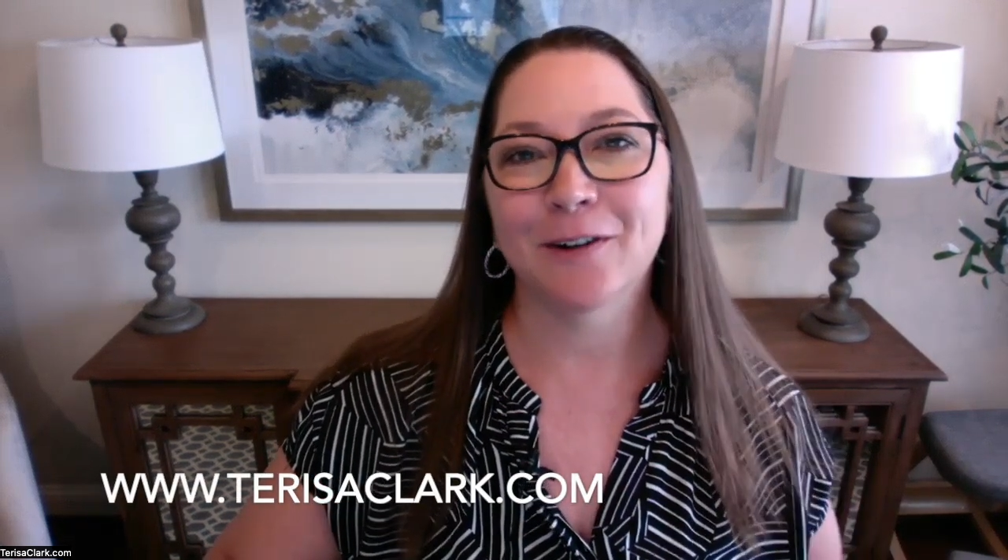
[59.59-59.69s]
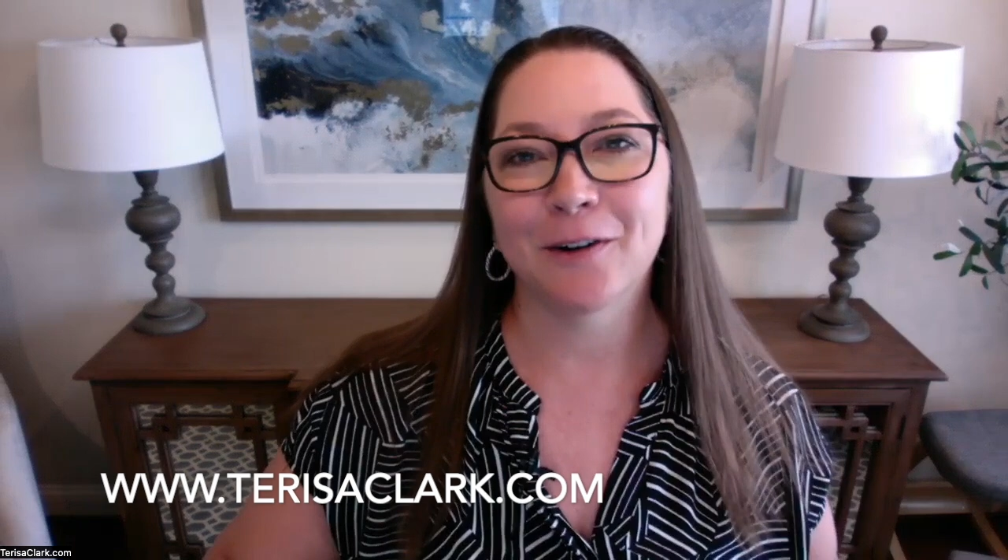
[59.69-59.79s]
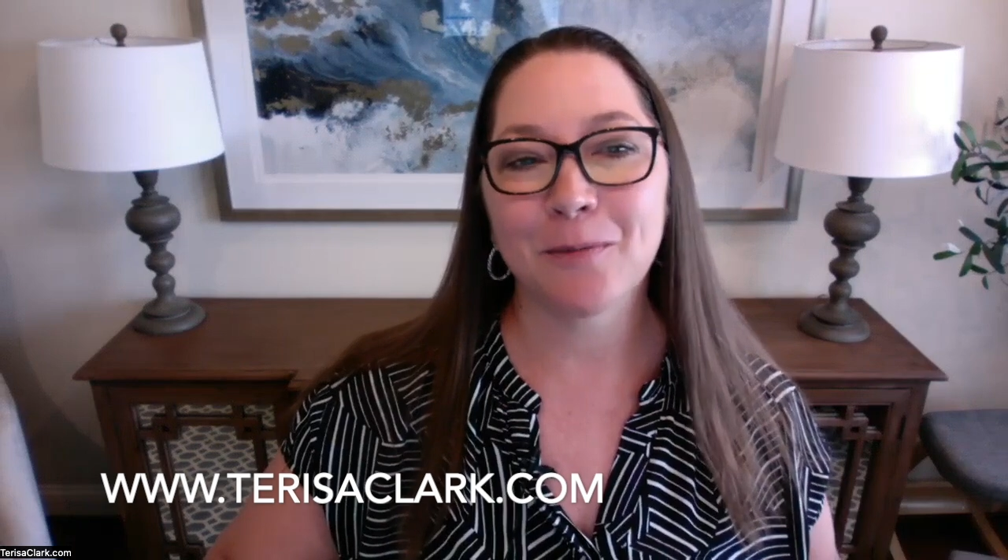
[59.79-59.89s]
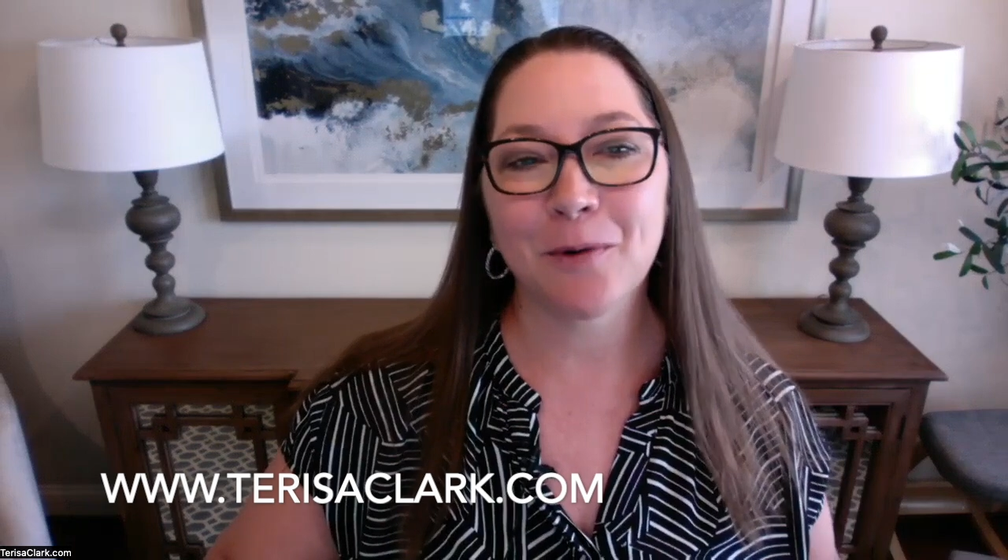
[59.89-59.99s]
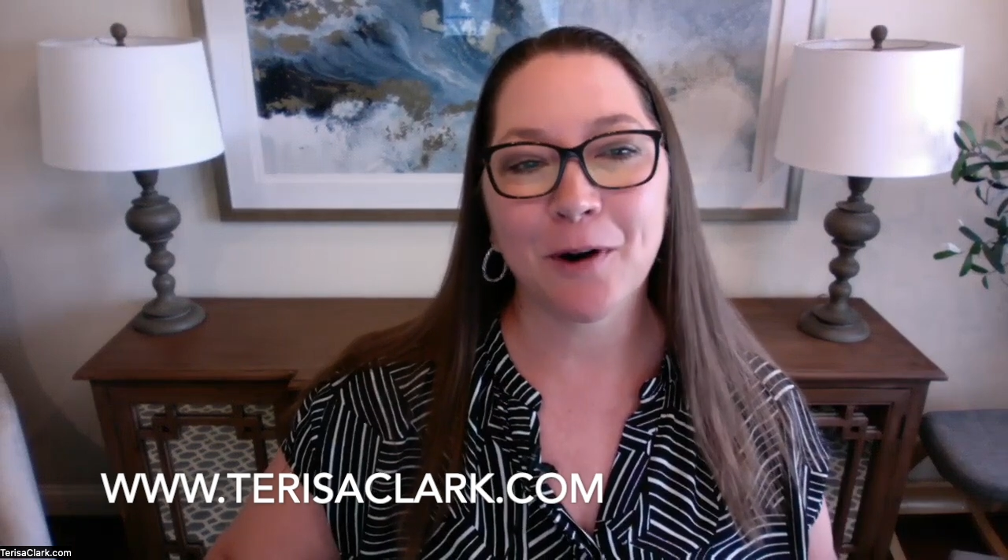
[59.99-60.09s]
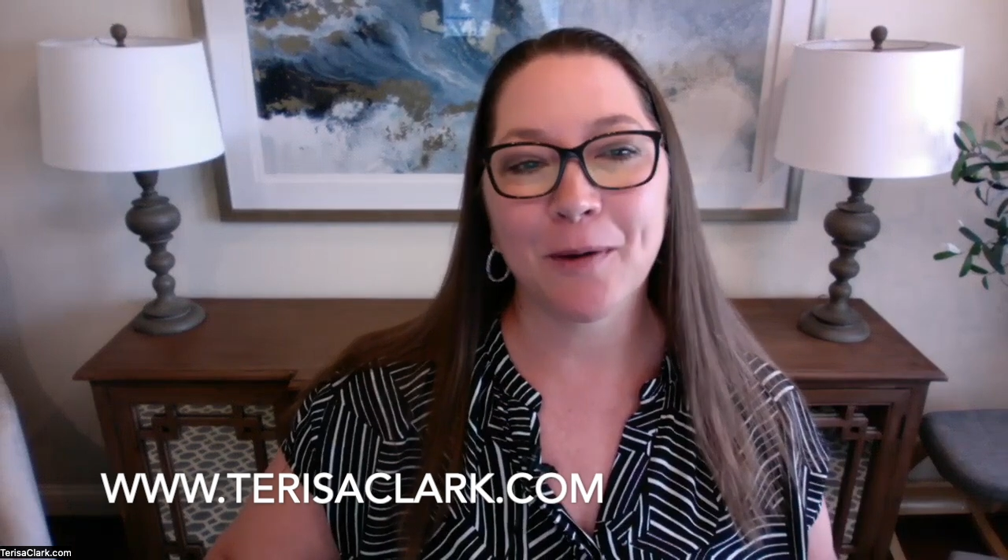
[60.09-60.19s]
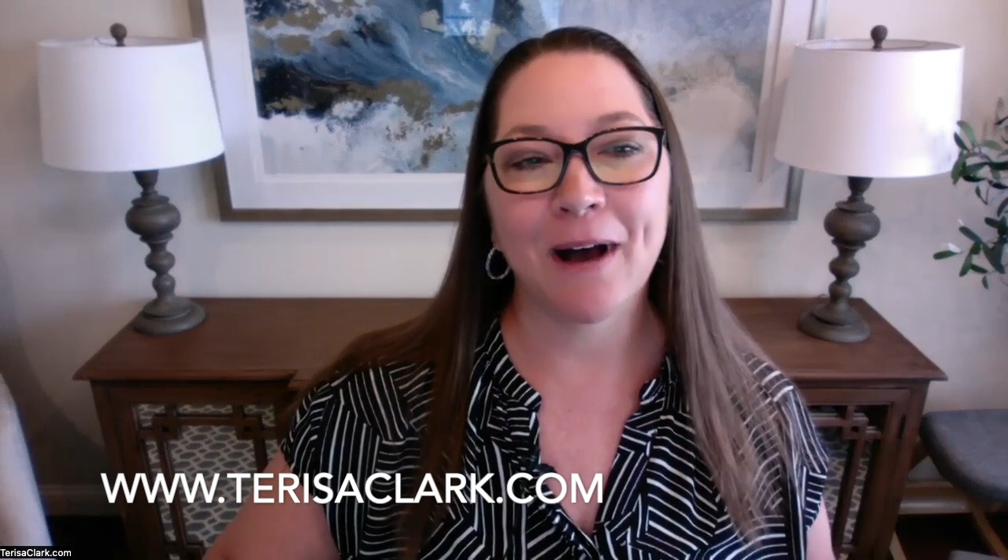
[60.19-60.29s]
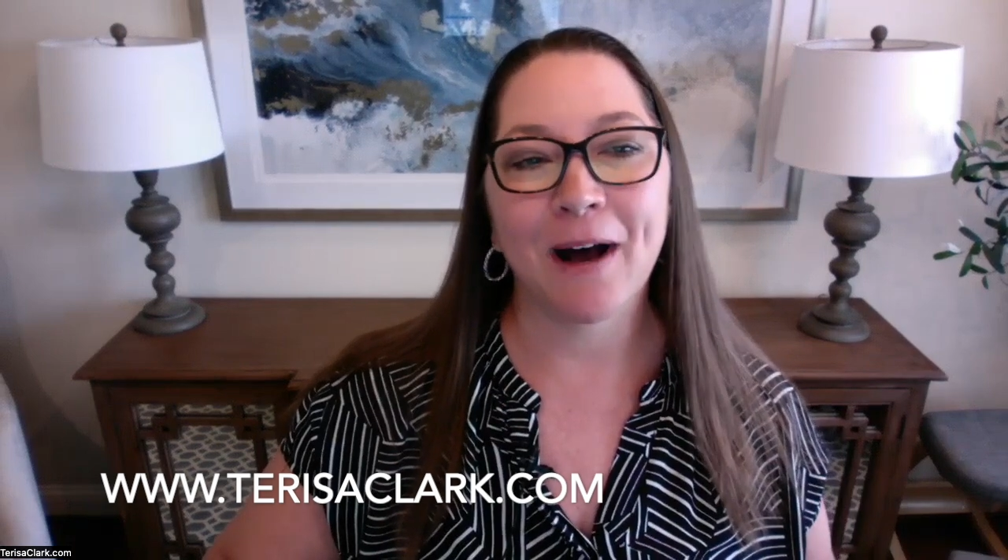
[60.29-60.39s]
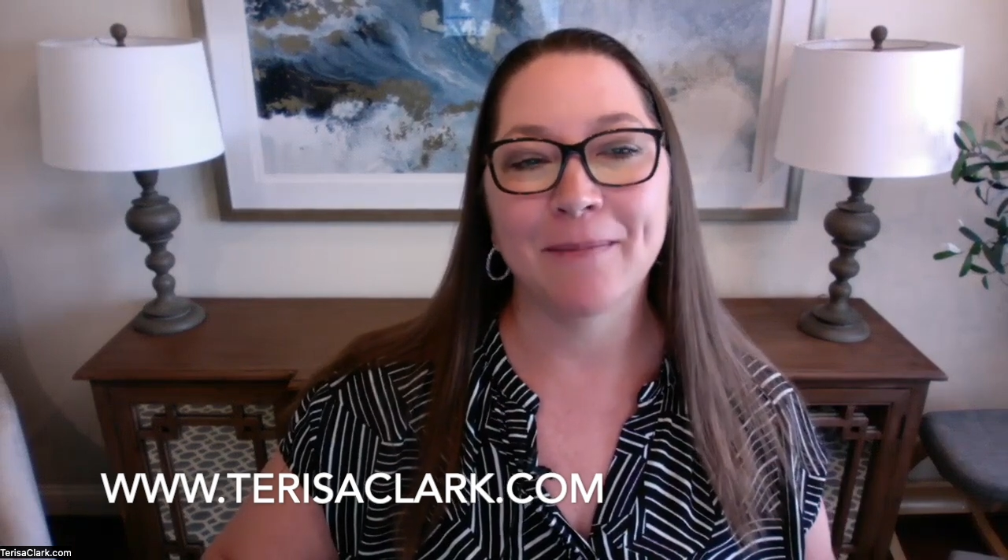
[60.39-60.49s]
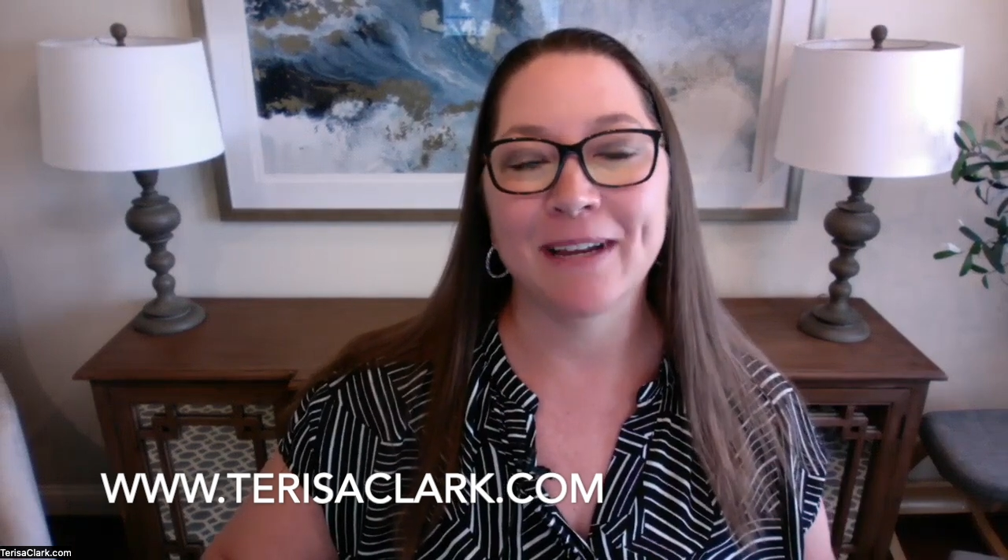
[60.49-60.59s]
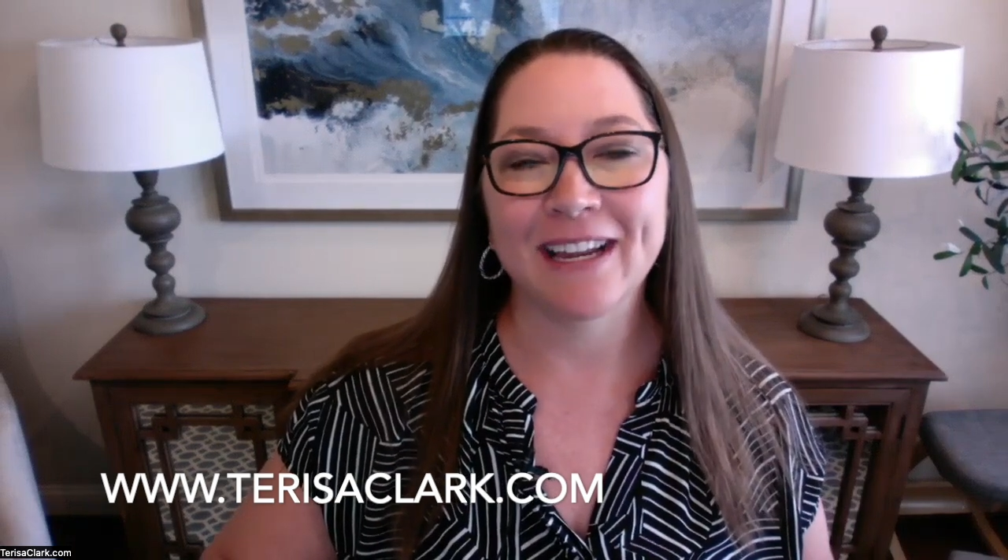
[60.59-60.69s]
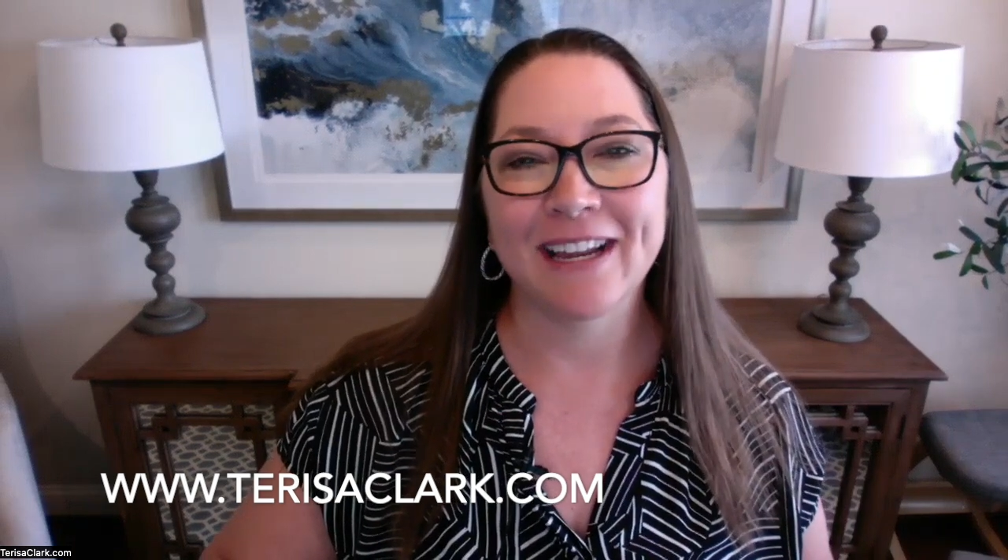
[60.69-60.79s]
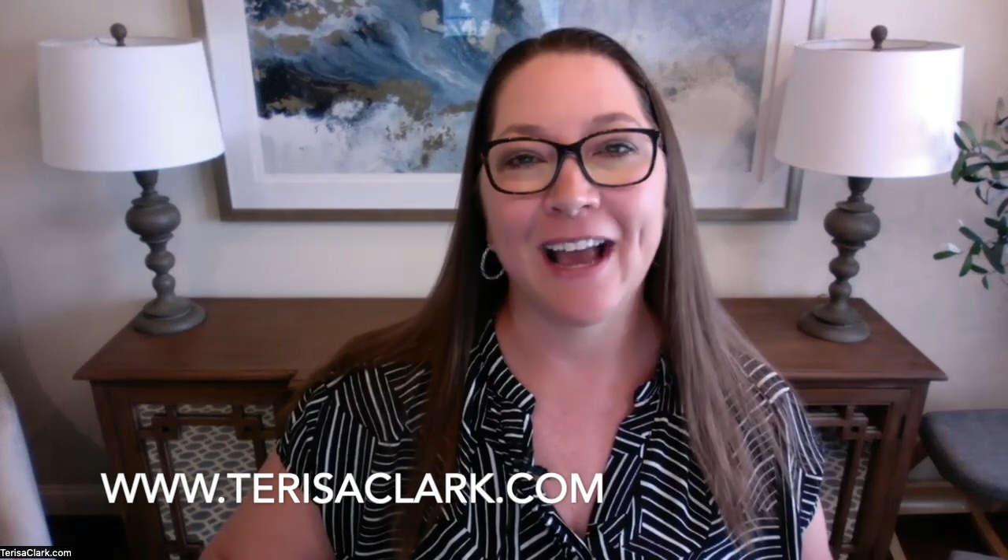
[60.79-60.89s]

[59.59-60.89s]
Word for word: learn more about me